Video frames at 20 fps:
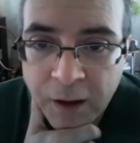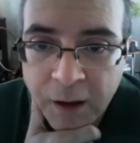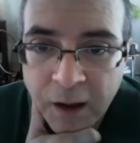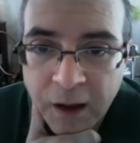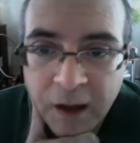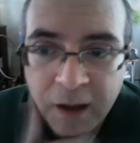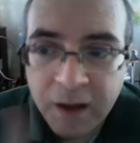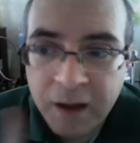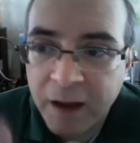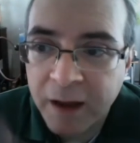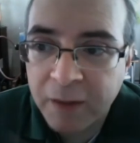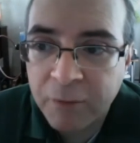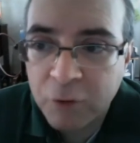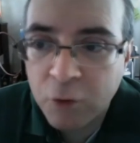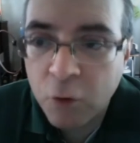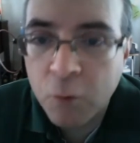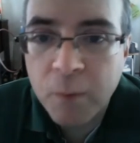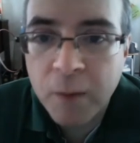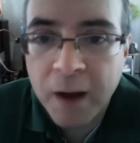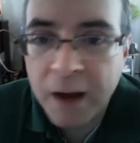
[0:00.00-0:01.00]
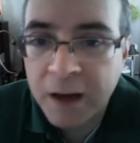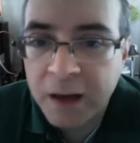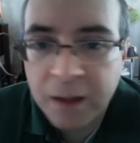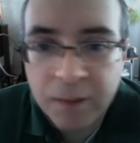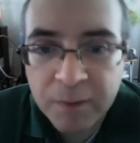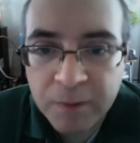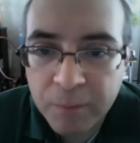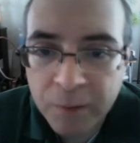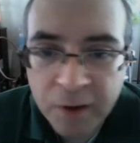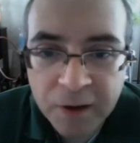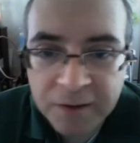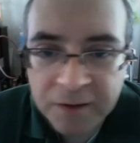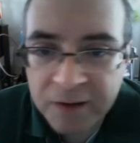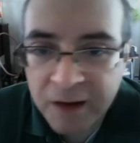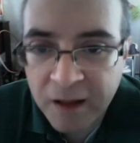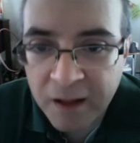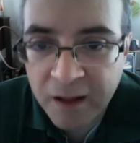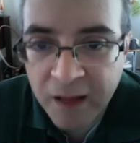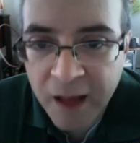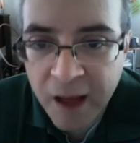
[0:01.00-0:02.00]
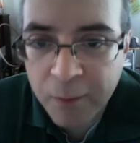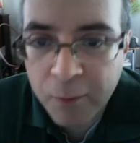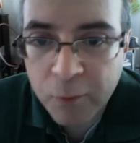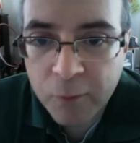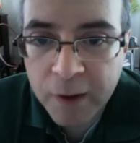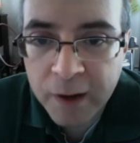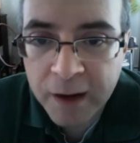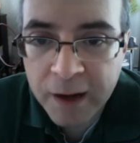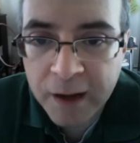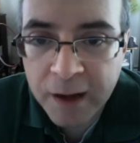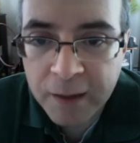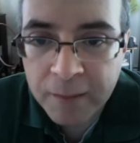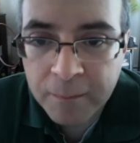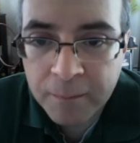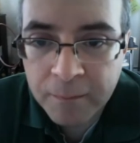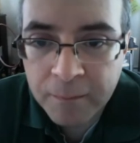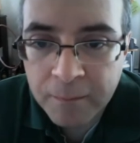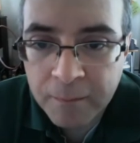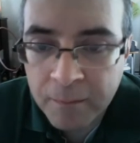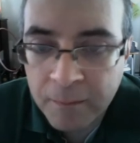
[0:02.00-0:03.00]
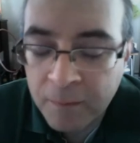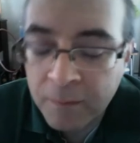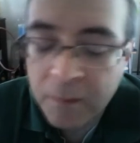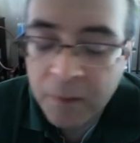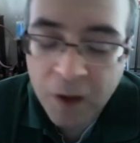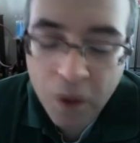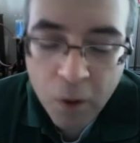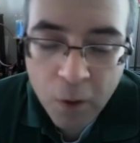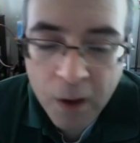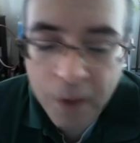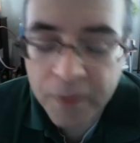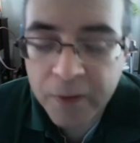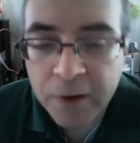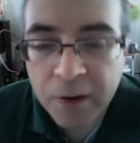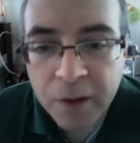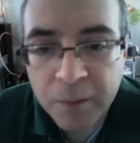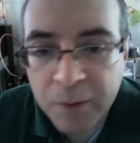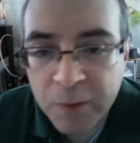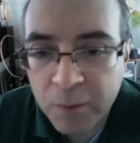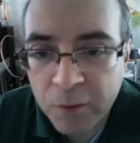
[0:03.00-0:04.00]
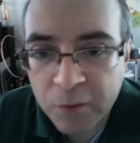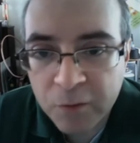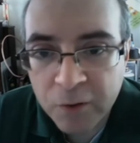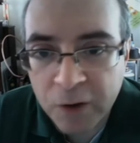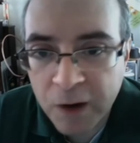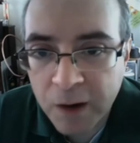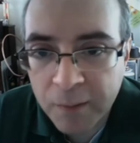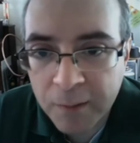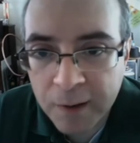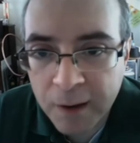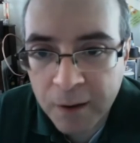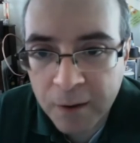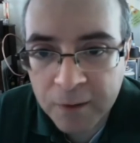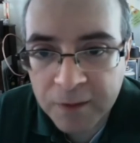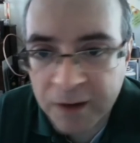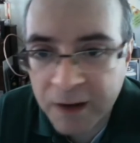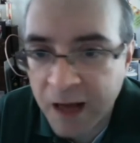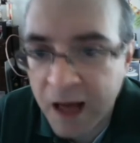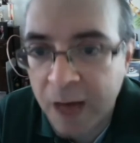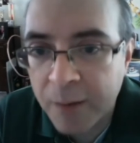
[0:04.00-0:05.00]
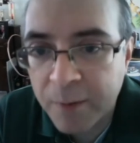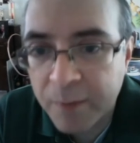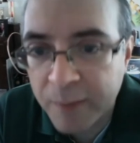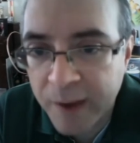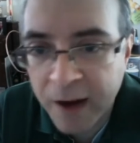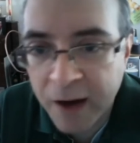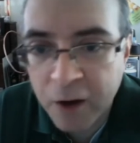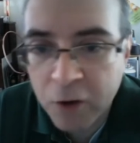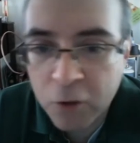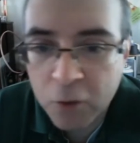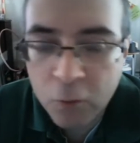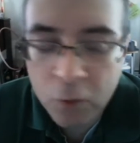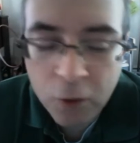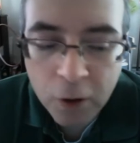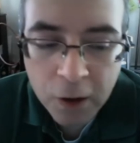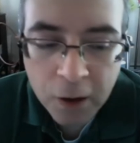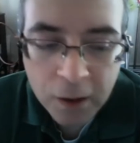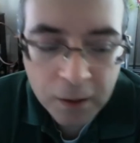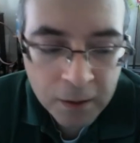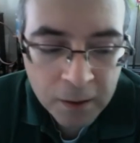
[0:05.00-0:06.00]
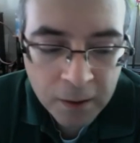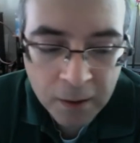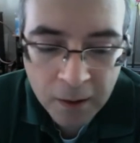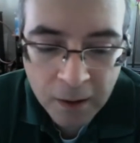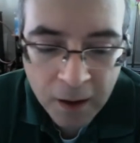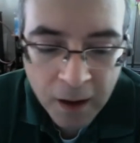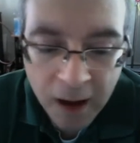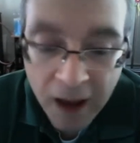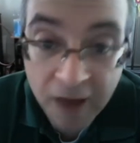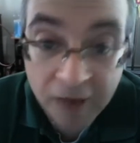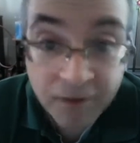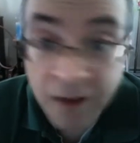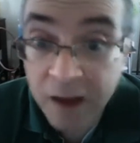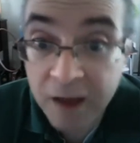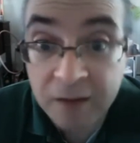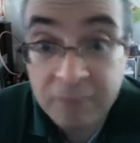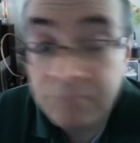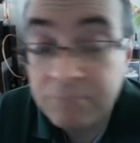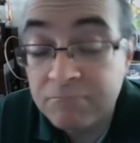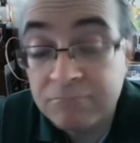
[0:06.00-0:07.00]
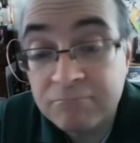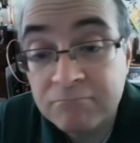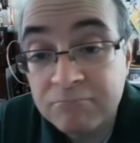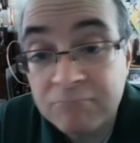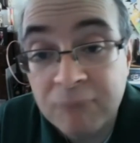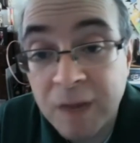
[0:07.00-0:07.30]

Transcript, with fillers: I, I don't mind. I'm in Boston. I'll hop a red eye, go out there, help you move for a couple hours, then I'll hop it back, go to work. I've got, I